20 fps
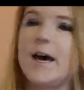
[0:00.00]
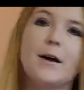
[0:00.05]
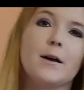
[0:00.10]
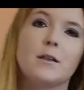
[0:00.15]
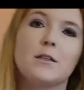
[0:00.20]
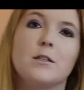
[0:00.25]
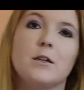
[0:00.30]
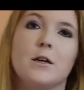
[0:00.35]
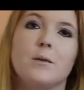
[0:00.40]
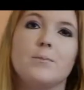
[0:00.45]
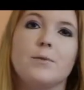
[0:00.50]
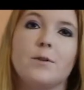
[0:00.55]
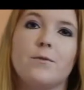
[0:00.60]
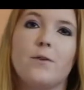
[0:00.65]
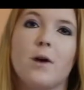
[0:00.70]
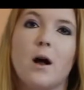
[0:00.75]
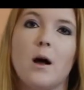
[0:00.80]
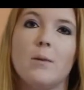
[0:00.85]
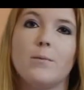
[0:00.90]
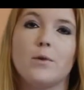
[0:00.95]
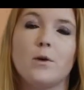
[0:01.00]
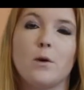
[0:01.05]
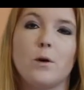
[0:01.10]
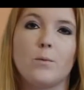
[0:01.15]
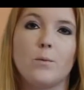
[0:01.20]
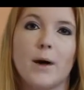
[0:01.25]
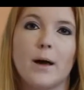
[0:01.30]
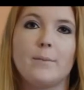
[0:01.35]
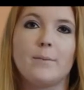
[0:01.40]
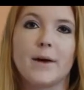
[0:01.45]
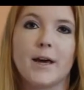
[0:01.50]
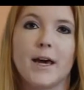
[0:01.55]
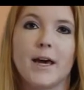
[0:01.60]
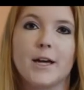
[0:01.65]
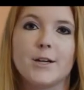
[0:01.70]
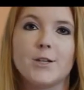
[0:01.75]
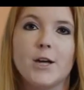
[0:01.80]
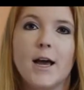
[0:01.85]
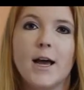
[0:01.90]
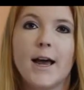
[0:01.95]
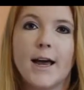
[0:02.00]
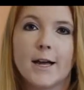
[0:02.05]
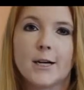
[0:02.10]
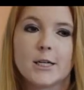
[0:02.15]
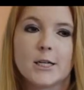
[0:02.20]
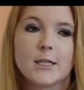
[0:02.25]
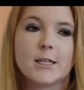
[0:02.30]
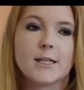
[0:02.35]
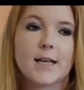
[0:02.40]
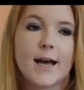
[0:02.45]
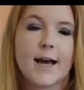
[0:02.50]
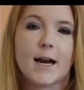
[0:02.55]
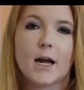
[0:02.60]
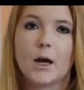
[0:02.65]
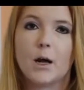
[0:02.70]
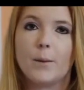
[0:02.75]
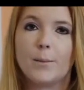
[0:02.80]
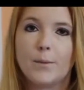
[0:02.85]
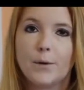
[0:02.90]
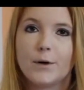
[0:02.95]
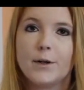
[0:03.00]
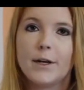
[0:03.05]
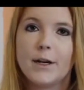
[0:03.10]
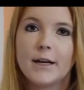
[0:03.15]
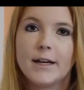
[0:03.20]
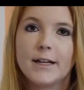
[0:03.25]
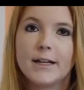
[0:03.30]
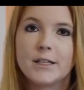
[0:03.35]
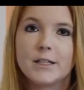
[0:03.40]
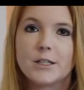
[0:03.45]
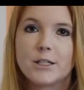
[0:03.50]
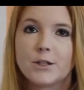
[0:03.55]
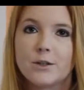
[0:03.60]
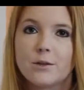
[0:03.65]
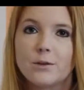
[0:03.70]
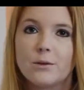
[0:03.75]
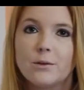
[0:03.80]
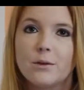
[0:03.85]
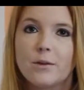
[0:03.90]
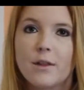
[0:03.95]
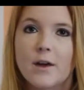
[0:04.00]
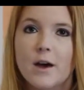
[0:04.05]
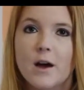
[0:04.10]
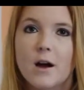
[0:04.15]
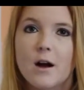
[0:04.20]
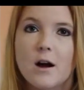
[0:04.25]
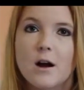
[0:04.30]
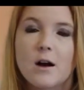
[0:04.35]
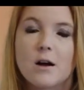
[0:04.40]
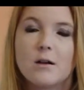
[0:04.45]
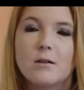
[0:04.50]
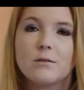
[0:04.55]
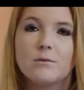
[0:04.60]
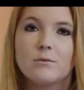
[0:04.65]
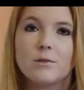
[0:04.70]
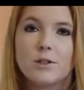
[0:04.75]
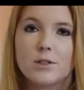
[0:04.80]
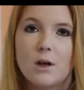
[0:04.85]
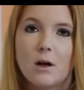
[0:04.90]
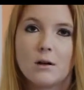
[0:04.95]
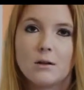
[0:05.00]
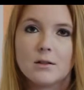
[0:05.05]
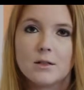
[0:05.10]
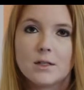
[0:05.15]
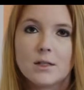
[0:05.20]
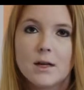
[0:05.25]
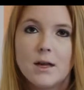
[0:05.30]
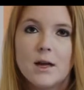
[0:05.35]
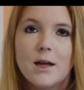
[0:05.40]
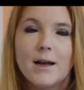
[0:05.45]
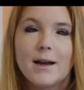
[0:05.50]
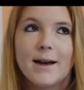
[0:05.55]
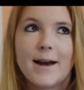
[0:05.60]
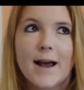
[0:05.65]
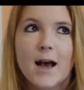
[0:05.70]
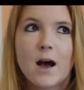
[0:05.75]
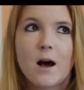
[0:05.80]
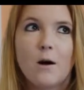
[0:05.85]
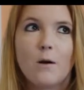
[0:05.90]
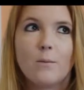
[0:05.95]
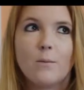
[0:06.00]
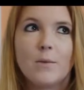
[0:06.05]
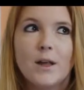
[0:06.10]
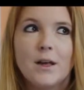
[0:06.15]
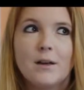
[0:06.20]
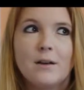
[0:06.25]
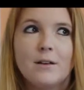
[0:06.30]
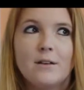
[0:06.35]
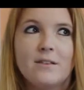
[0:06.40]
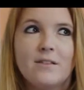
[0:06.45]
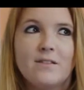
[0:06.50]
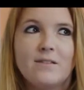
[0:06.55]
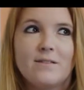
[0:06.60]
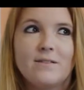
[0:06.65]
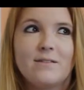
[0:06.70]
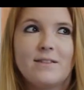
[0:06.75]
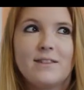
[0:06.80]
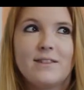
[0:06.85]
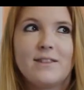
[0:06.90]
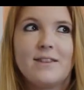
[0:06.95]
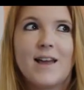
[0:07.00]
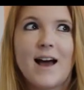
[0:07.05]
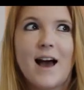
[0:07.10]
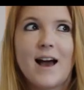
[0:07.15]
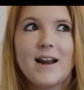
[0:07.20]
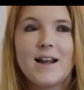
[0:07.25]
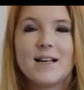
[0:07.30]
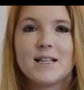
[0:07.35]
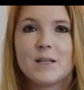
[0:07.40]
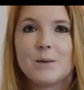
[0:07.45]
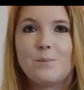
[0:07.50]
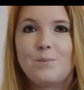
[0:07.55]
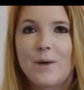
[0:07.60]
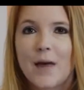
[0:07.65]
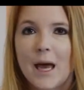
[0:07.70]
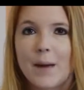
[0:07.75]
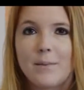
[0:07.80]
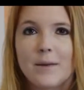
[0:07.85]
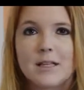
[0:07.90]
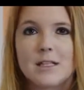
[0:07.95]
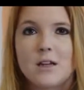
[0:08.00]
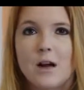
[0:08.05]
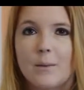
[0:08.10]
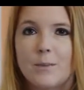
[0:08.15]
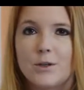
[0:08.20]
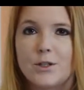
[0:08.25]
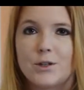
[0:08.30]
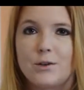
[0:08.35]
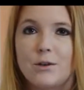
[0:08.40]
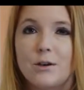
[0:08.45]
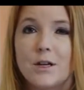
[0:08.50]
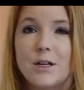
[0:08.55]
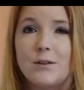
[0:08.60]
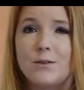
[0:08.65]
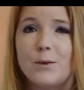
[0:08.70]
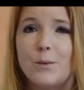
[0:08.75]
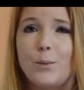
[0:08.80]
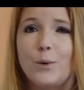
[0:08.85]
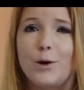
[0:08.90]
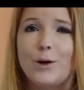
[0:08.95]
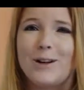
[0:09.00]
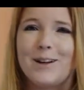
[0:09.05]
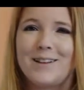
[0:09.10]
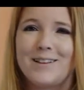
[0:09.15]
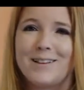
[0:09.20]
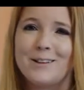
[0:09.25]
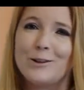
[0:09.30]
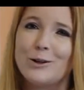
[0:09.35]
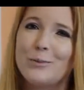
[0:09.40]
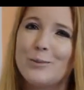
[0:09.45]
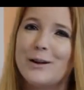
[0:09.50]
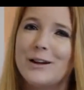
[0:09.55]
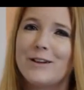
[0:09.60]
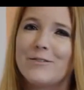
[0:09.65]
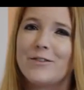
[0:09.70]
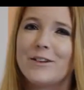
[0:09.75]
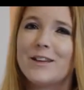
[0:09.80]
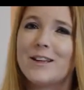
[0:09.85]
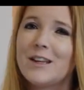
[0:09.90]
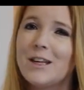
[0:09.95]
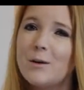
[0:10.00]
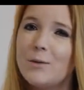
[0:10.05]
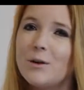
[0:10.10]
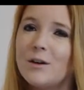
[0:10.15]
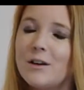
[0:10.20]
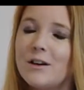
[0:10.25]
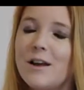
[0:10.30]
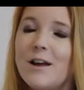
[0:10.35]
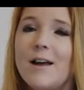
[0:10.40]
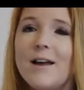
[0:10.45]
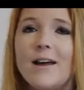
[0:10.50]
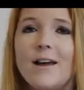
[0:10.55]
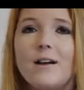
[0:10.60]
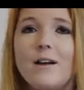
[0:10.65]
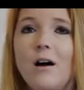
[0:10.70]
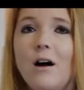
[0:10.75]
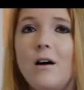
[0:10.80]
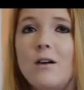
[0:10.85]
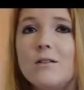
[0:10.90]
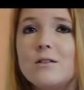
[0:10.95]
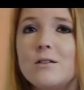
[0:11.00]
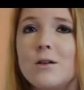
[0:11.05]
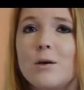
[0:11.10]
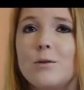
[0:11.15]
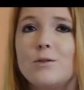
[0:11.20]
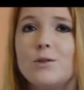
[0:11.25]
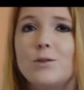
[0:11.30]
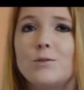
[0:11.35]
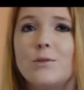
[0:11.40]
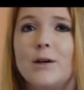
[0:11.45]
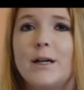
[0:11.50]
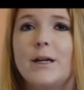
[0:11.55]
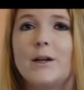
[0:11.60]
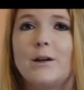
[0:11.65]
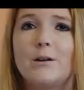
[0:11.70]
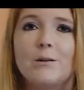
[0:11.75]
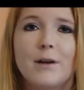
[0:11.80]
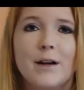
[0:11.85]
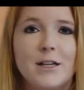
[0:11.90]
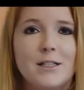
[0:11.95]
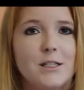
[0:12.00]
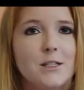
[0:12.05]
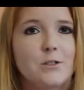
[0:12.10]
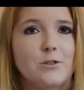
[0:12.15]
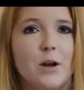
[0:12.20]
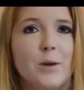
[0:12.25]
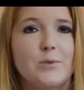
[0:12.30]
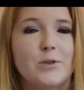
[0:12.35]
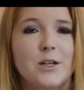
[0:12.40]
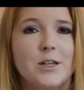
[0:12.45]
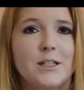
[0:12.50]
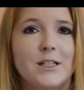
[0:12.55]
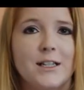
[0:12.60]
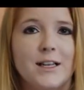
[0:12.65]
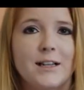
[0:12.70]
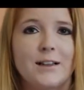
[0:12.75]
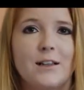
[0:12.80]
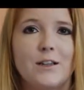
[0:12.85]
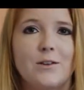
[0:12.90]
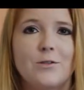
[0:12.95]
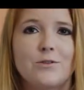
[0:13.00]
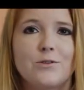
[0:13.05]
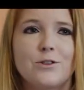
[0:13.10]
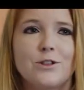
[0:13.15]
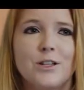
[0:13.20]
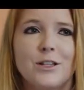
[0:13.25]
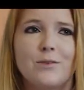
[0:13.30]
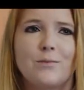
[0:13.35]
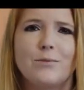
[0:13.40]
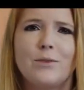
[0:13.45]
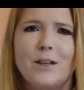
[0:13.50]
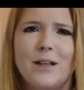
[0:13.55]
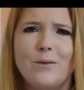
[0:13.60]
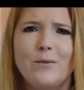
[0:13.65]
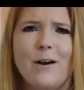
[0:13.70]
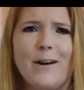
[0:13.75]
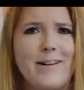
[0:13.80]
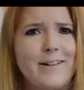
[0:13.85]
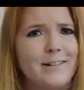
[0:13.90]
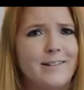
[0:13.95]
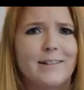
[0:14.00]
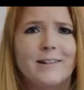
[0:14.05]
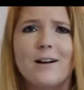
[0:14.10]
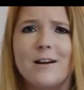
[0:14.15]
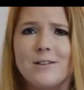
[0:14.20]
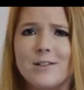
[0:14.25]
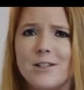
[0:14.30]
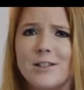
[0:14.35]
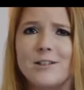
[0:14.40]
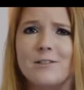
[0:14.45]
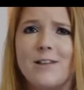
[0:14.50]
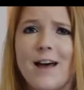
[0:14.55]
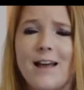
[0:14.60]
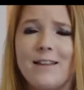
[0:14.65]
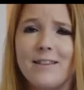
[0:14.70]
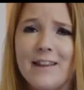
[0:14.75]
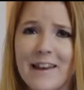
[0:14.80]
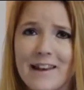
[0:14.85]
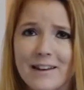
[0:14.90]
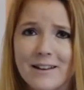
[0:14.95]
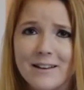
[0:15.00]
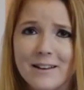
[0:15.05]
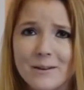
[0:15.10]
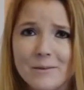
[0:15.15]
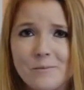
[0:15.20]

excerpt from your web page and just kind of put it into their results. Now, that is a big missed opportunity to put a little bit of a keyword and also to write a great description to get the user to really want to click onto that link.